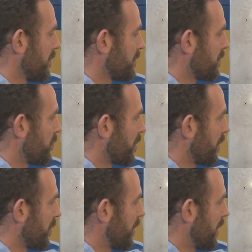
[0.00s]
So we're
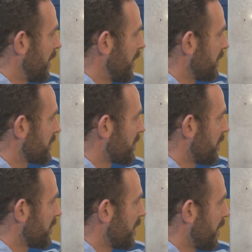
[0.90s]
going to go ahead and hit
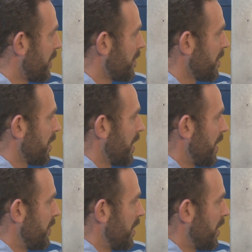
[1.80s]
start there.
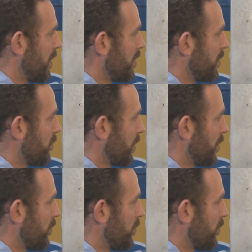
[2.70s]
And then you want to